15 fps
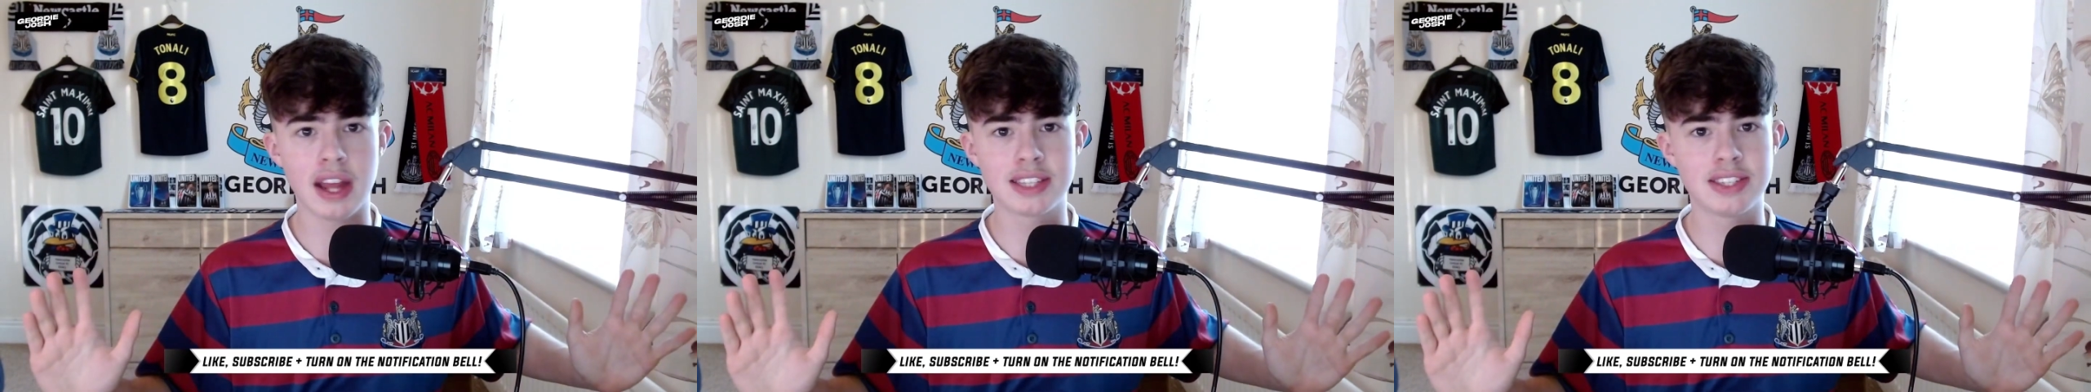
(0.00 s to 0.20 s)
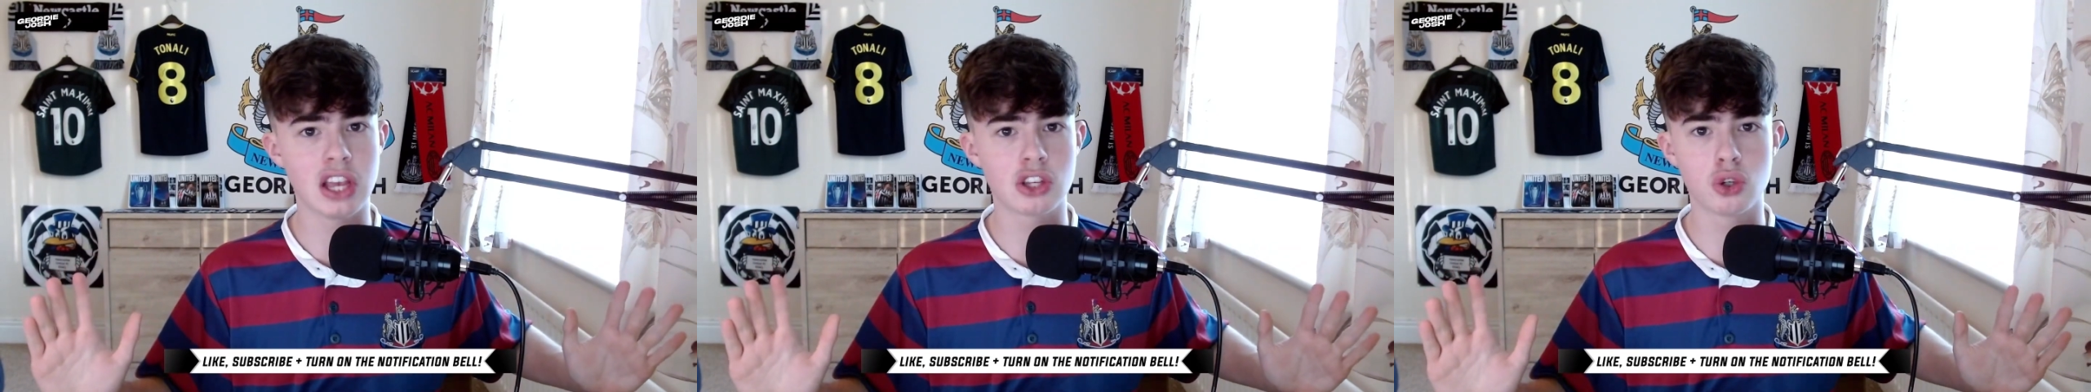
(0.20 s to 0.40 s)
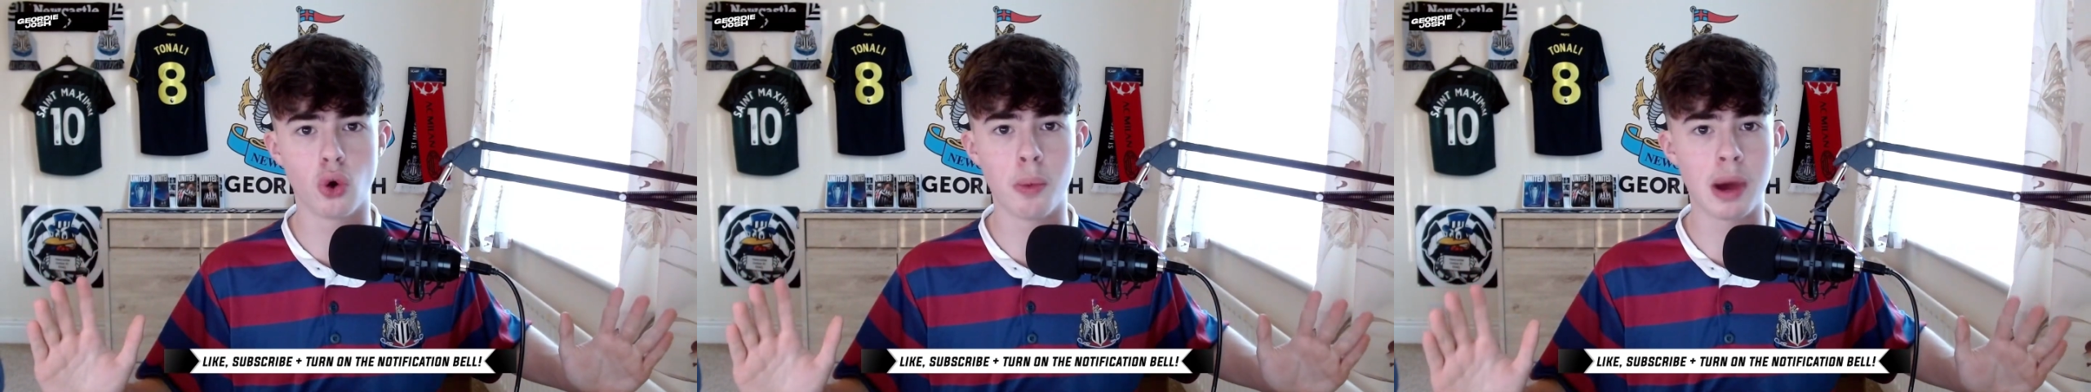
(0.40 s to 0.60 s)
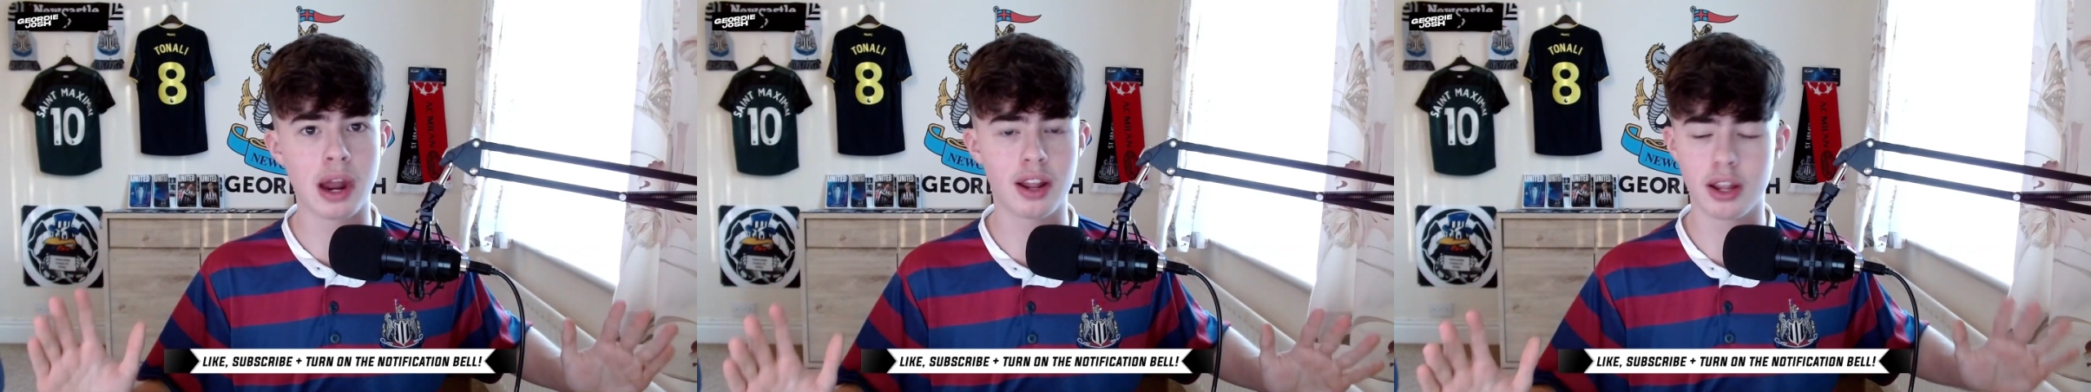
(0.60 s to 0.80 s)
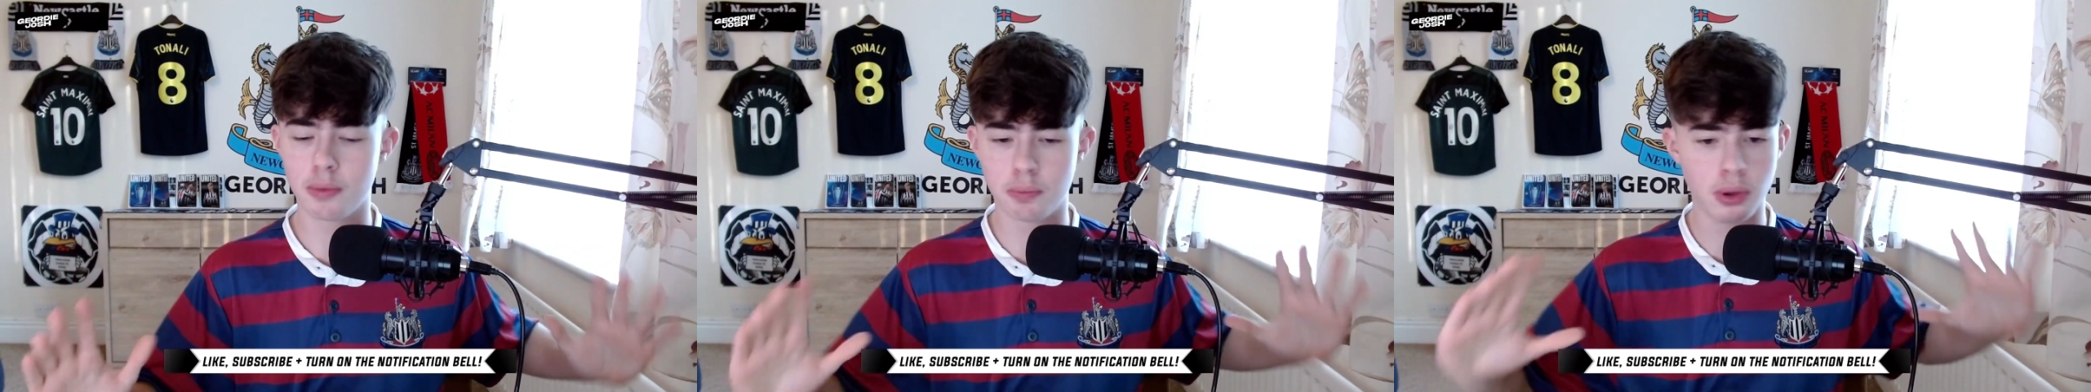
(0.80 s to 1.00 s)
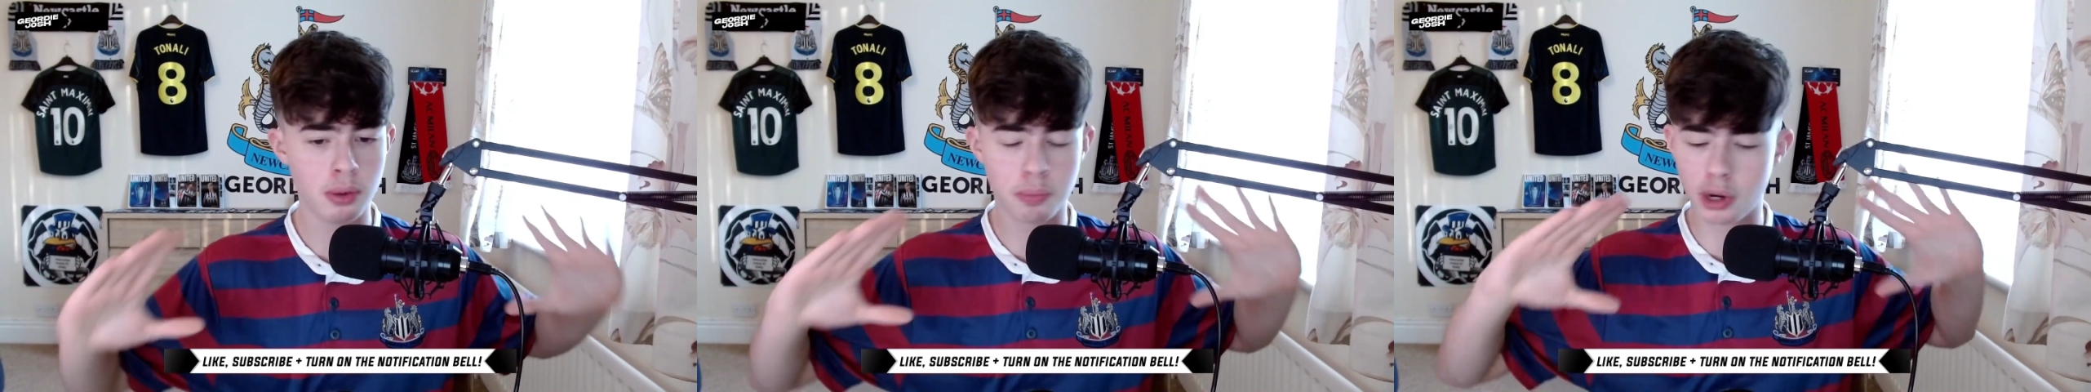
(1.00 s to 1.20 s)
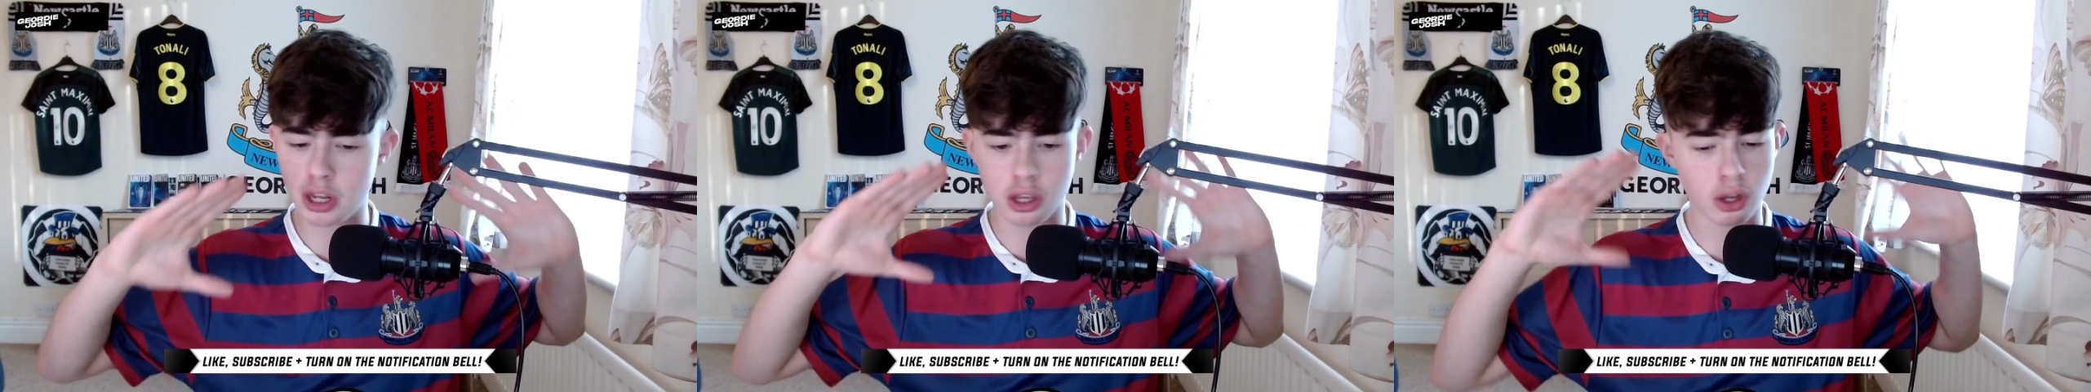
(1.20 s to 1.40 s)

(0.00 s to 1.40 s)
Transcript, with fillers: six no matter, but he can